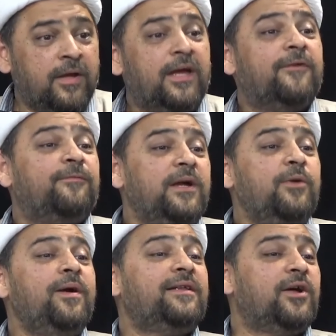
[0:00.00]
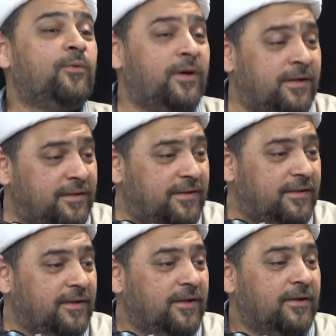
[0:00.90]
If we were the one
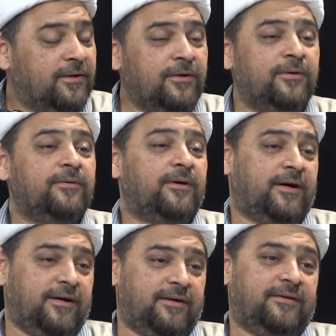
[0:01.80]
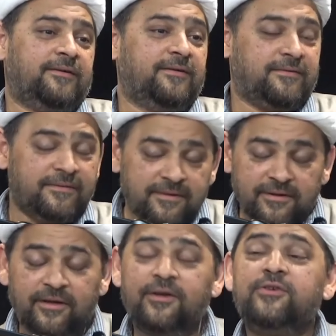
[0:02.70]
who uh,
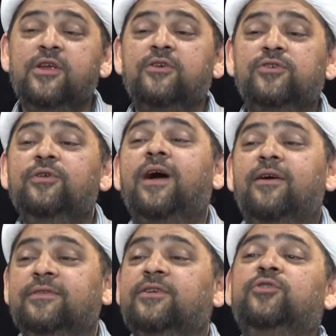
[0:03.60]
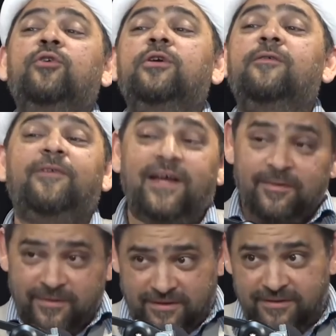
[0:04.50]
took out the door of
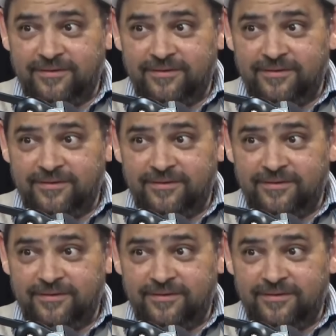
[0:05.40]
Khaybar,